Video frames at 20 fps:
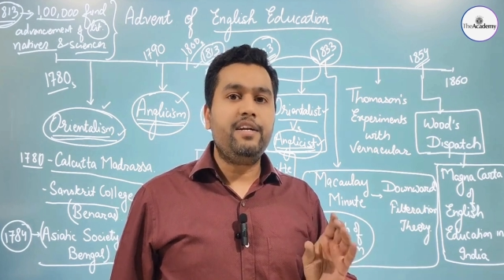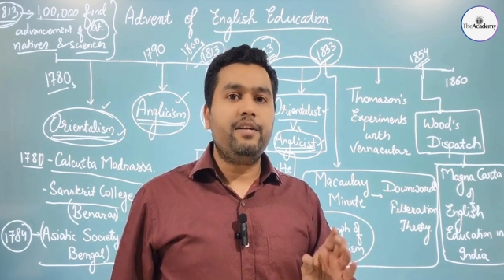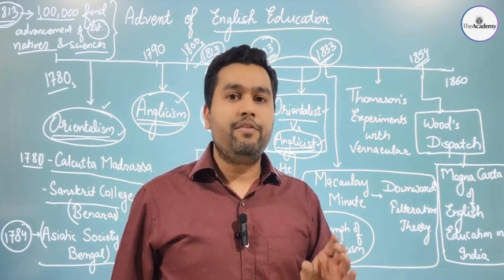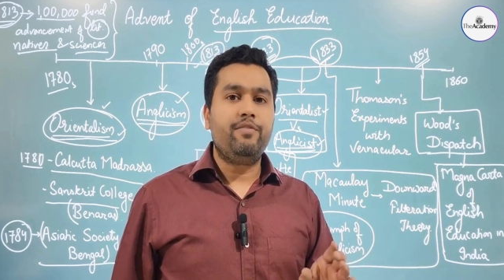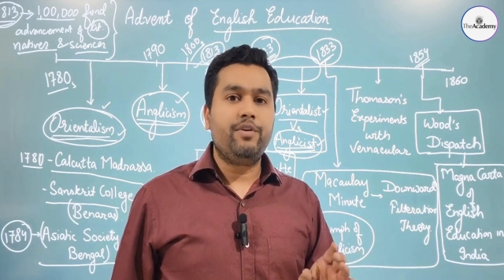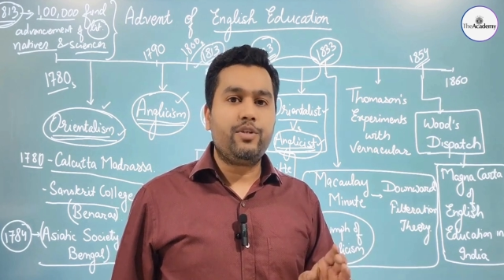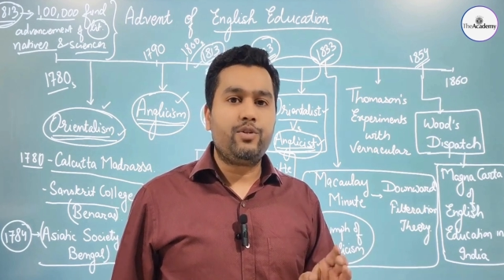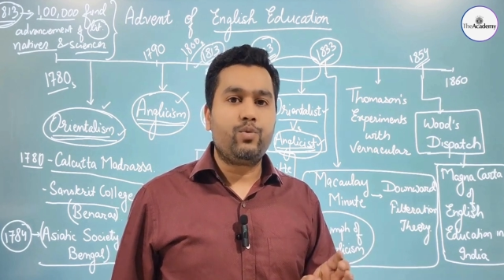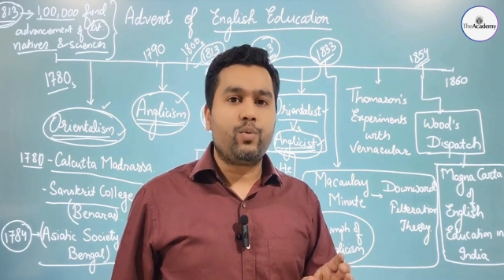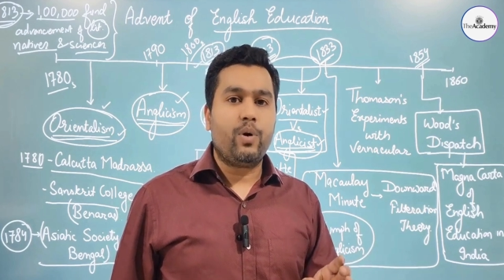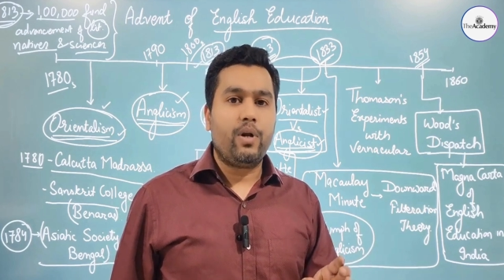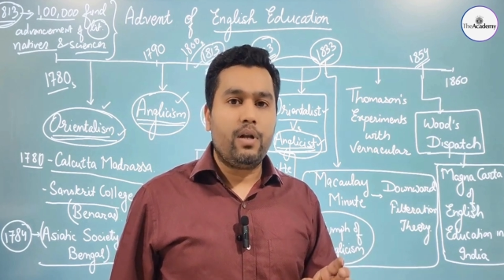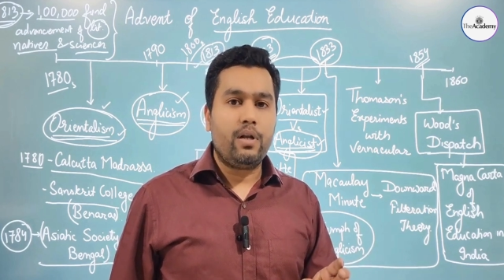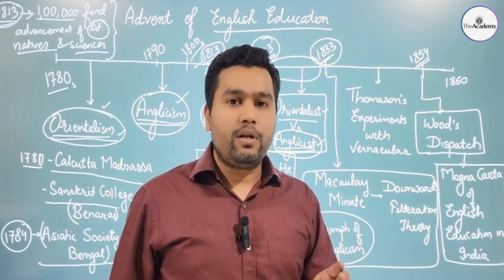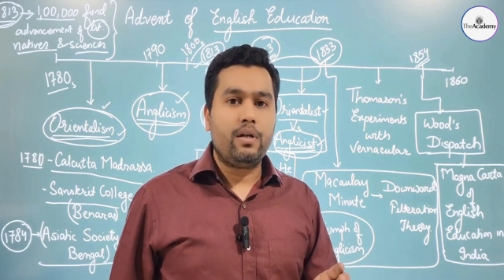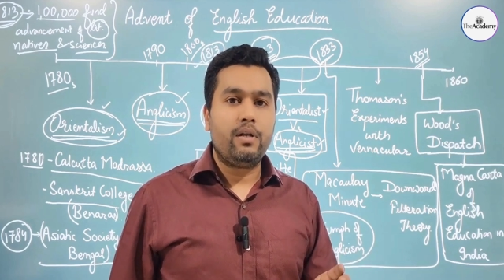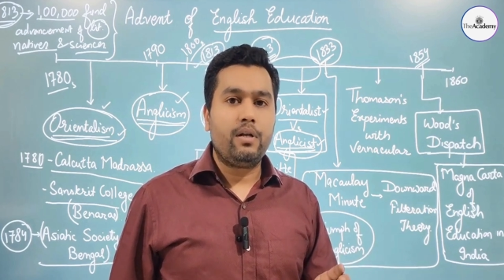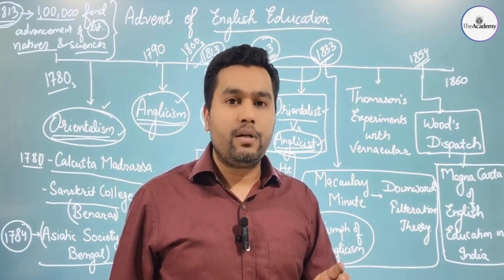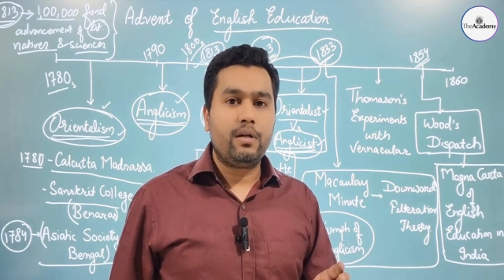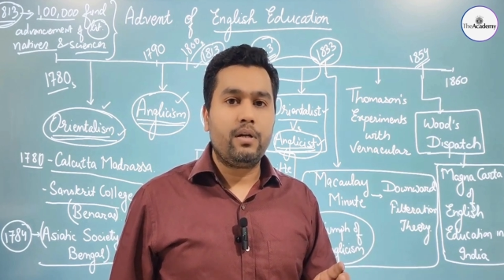
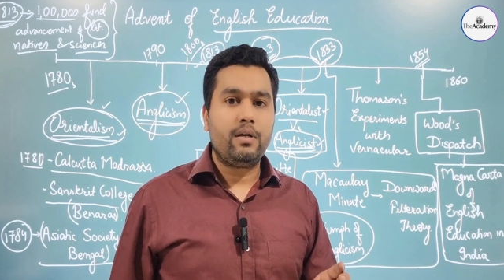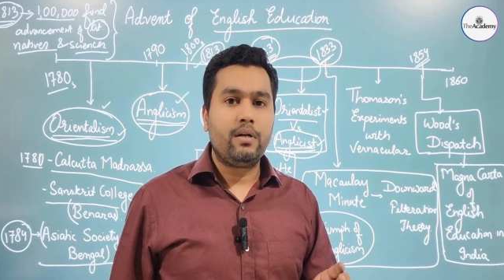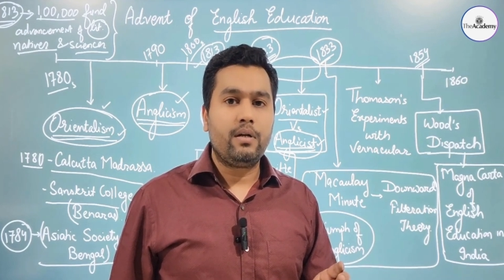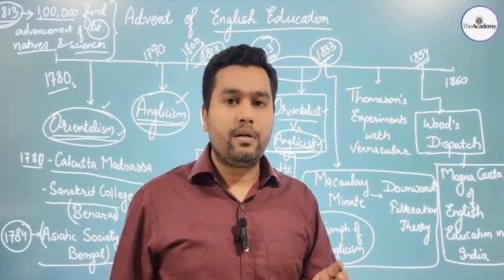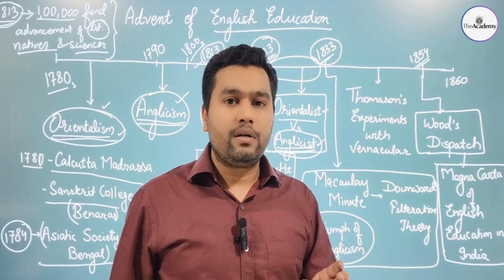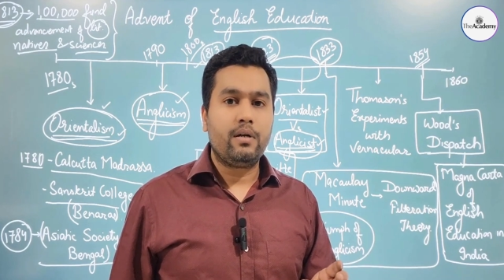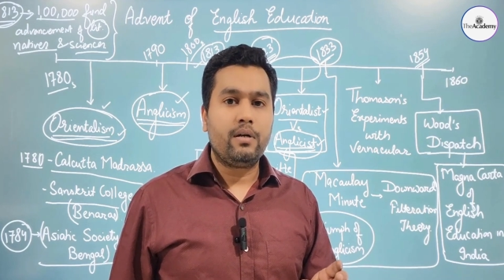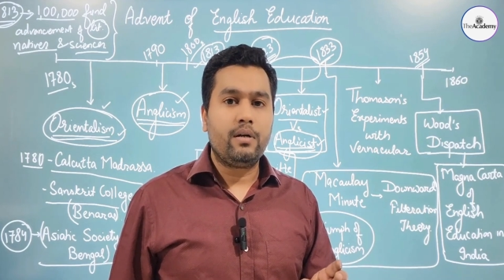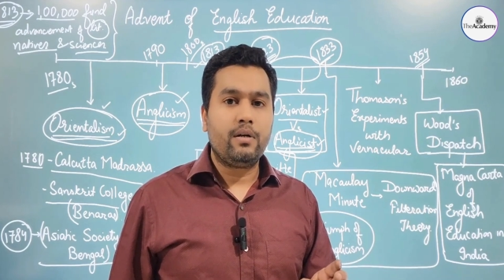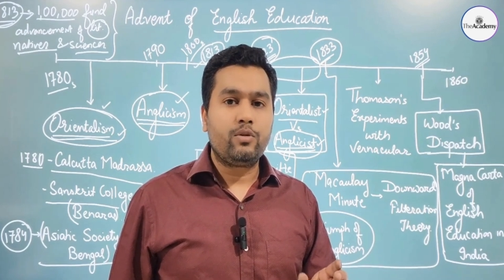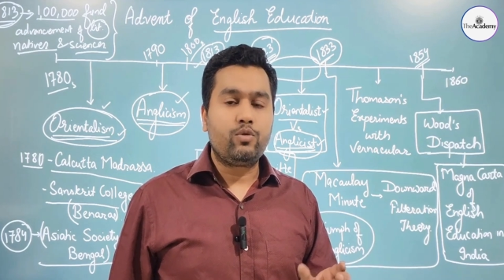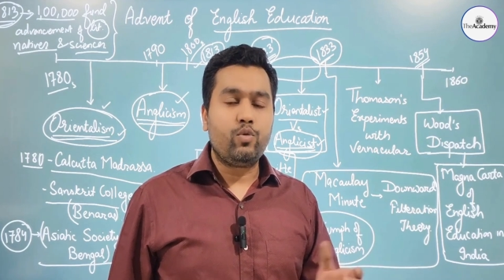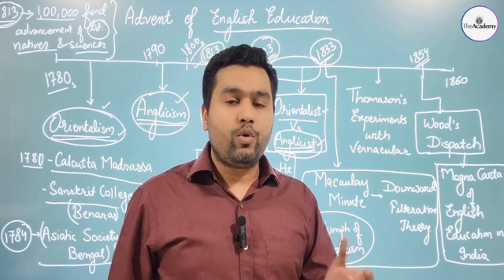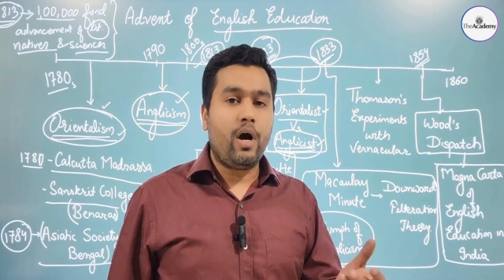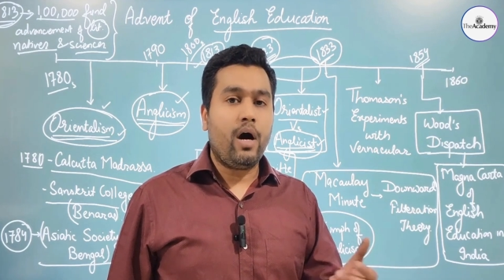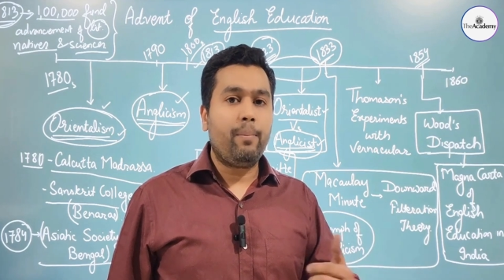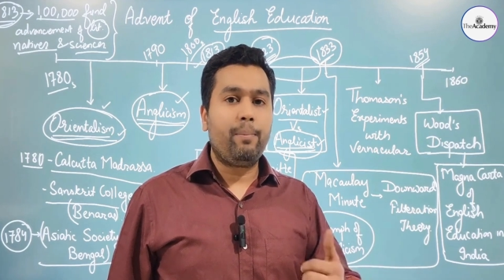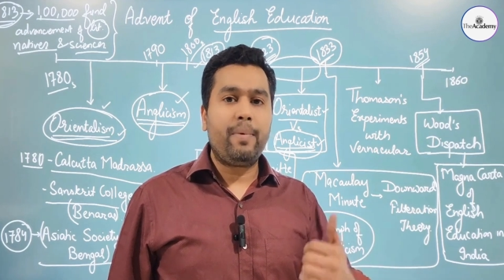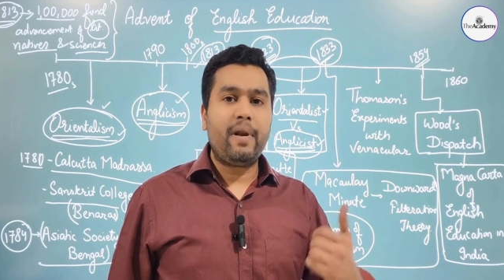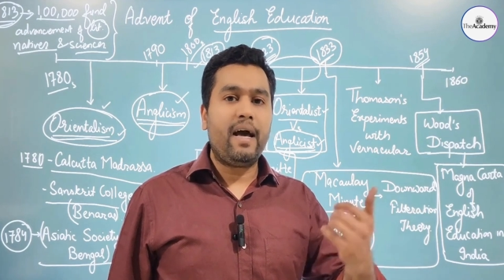individual to
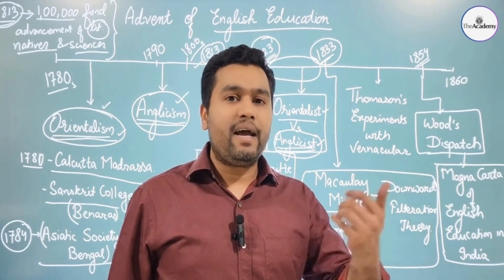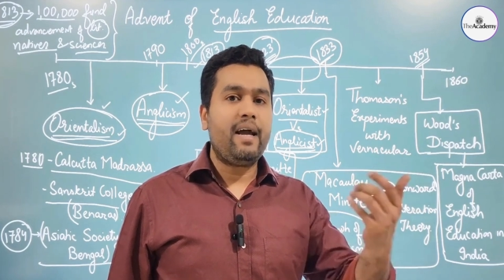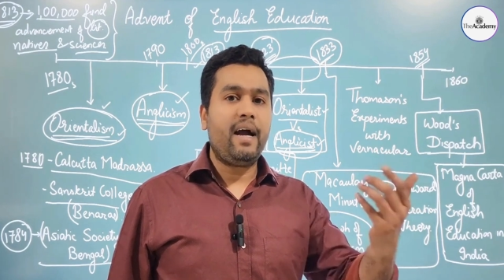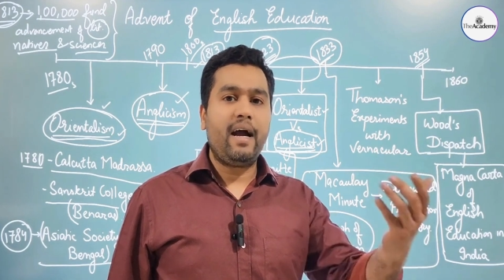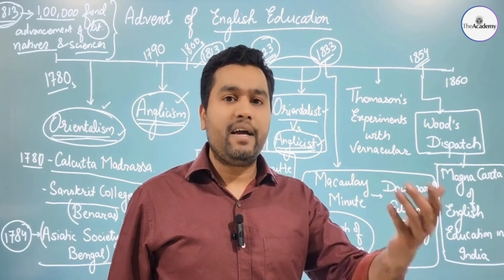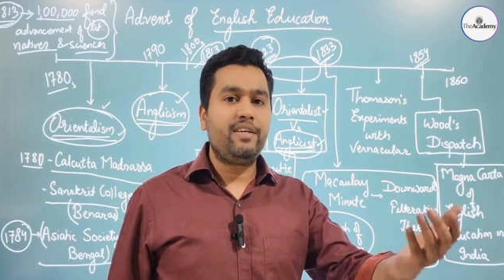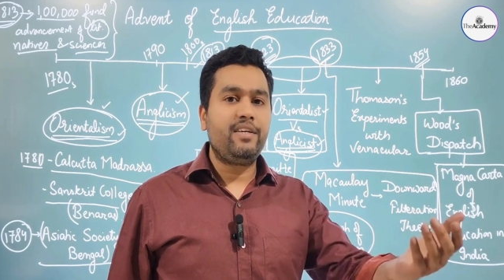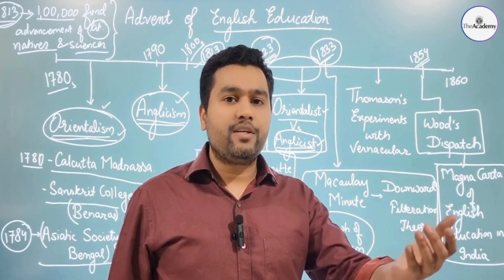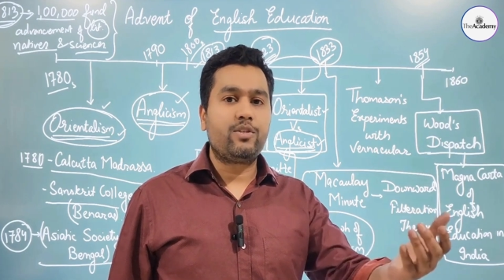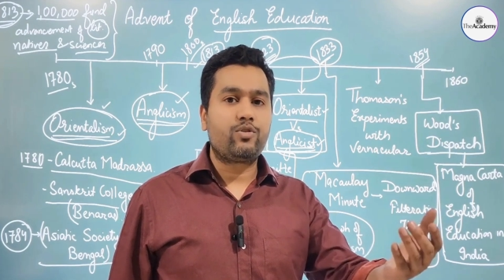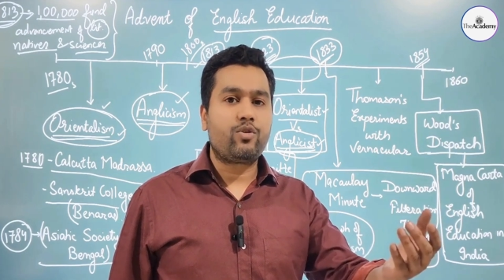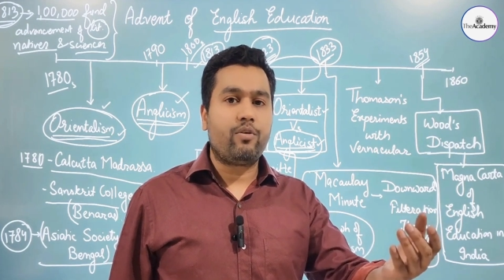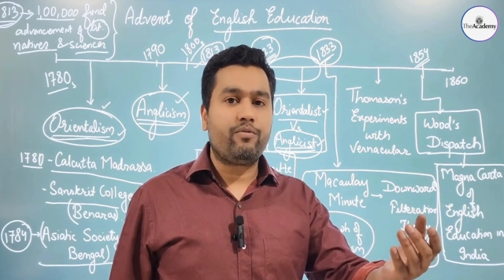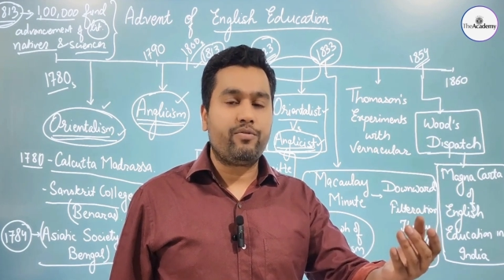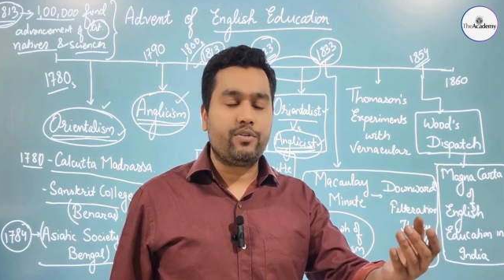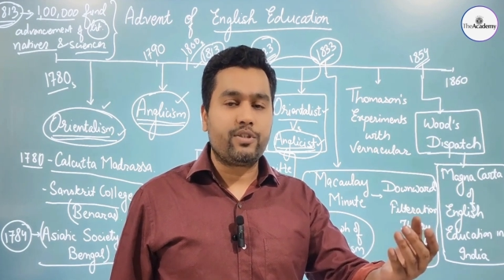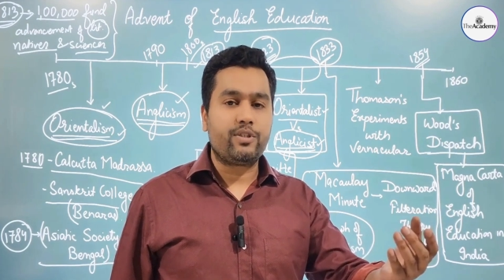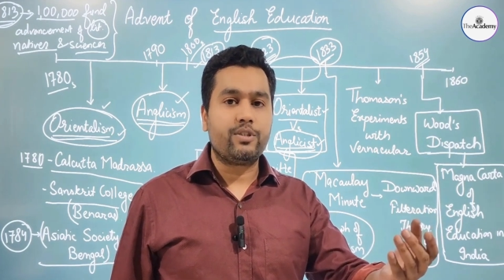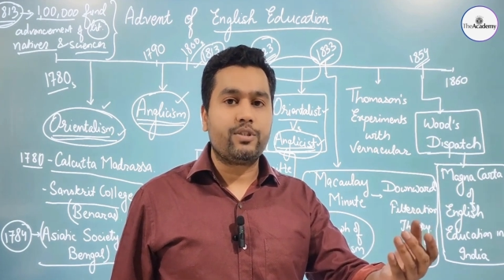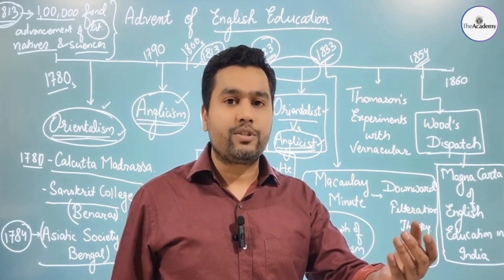apply highest
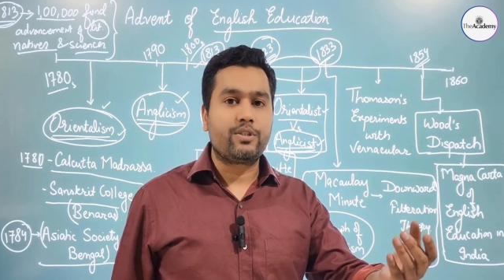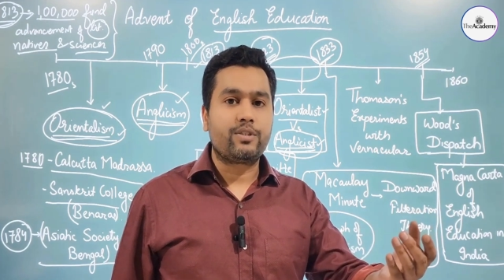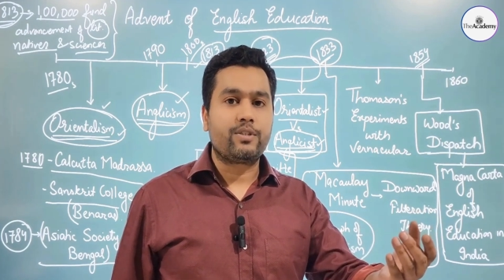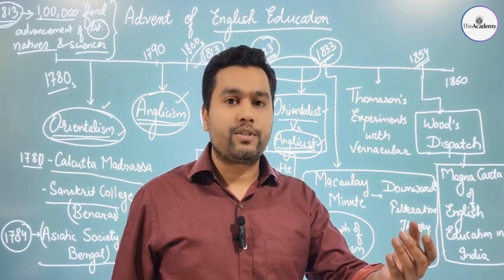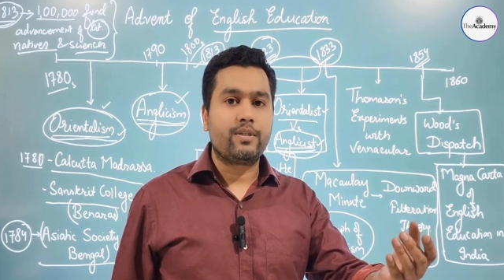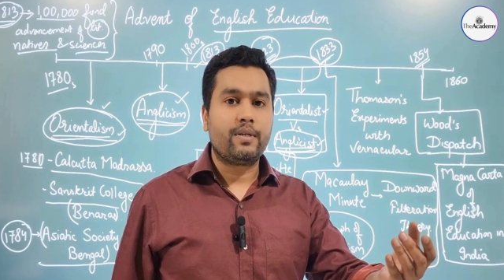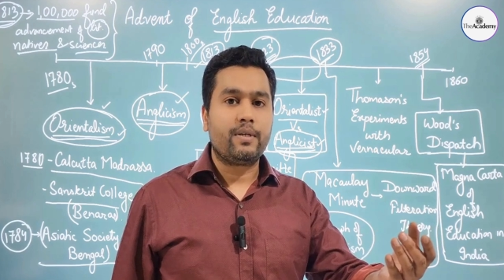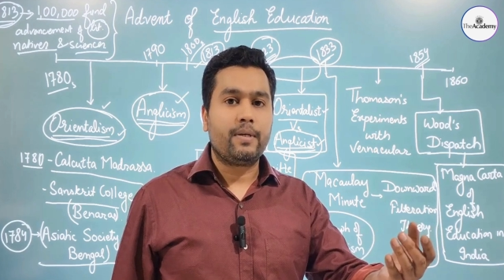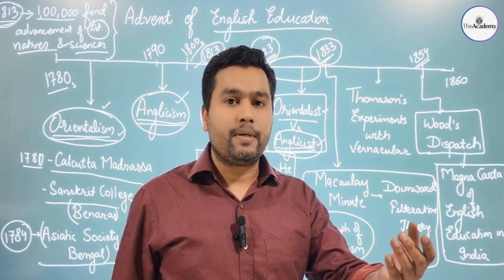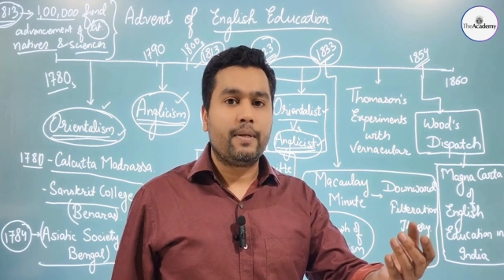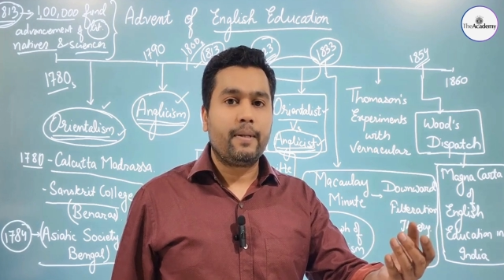offices.